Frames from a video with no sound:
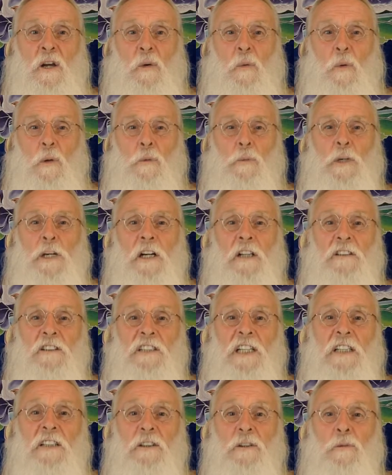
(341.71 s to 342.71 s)
When we are
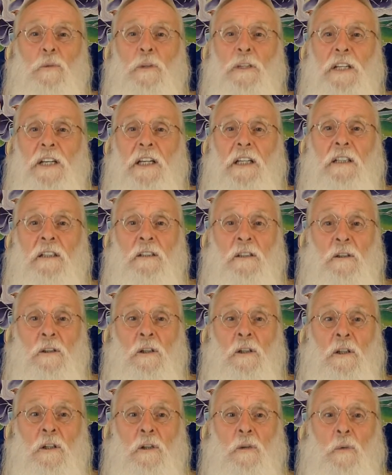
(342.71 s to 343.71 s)
centered within,
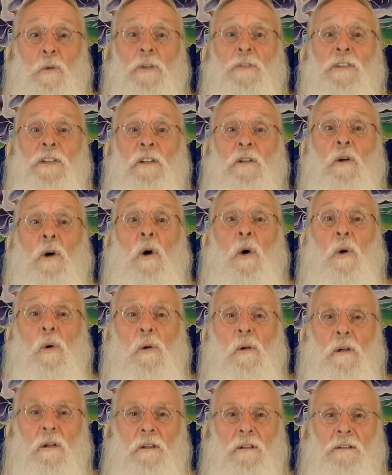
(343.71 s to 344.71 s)
we feel
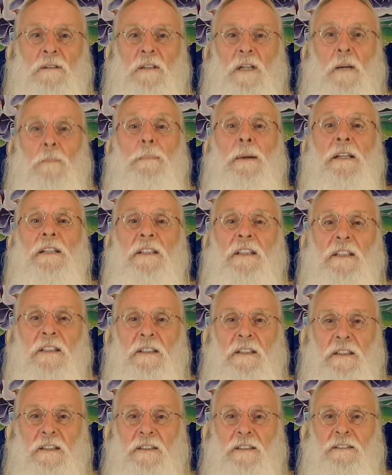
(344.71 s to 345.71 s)
whole,
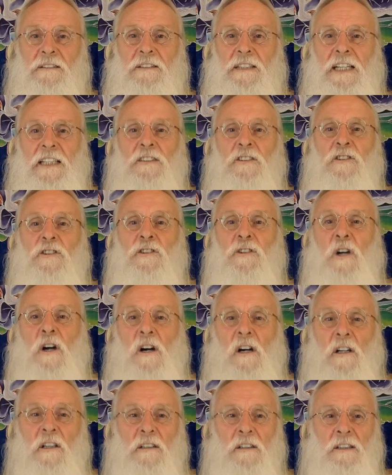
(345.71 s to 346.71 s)
abundant, and strong,